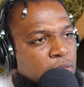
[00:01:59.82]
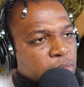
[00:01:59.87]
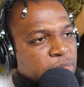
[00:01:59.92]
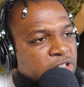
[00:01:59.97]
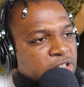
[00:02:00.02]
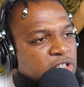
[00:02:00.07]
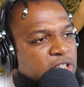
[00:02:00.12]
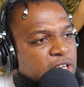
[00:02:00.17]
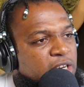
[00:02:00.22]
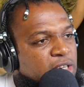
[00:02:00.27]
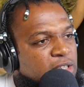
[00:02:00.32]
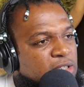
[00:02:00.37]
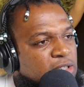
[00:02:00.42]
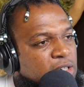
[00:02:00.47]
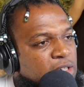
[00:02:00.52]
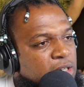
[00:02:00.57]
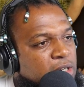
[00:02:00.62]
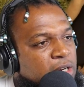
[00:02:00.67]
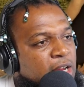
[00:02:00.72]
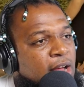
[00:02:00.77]
Bitch ass
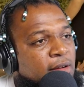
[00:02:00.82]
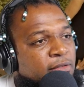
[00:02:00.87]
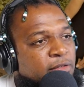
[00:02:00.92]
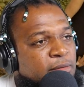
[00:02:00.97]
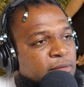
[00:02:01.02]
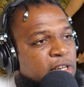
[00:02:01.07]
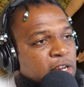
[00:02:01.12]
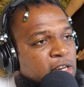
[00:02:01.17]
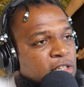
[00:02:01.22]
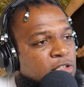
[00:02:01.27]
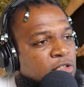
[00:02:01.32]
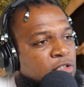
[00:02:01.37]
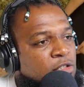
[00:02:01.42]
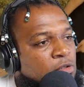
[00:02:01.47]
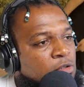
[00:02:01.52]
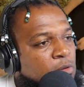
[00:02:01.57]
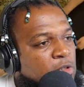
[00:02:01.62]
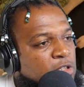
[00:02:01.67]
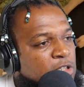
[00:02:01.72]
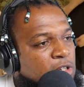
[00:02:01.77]
nigga, yeah, I'm from Texas
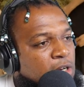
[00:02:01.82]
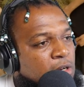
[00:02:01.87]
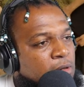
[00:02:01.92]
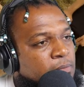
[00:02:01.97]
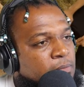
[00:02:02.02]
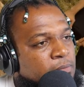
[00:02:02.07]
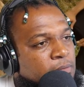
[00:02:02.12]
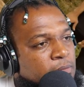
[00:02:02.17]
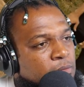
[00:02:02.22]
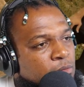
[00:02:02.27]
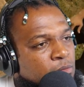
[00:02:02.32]
too. What's up?